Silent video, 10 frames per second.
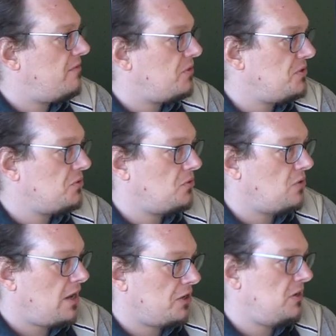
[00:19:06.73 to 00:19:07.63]
I want
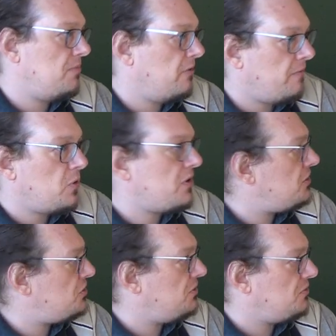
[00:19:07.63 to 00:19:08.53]
to actually provoke
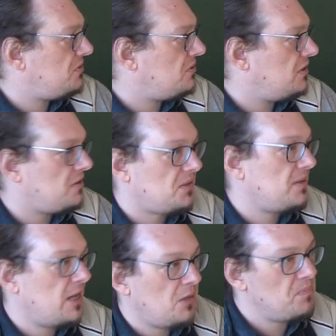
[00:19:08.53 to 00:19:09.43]
issues. It
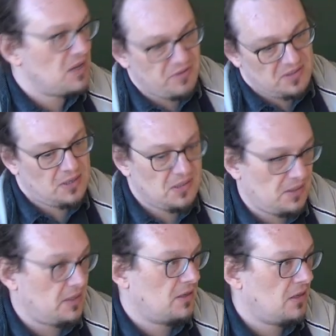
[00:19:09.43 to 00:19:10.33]
doesn't help me if it's
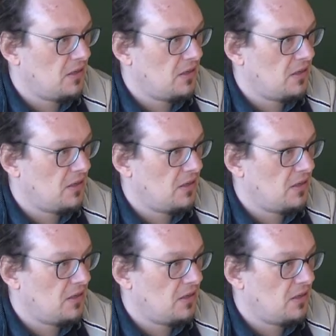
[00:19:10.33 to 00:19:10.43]
easy.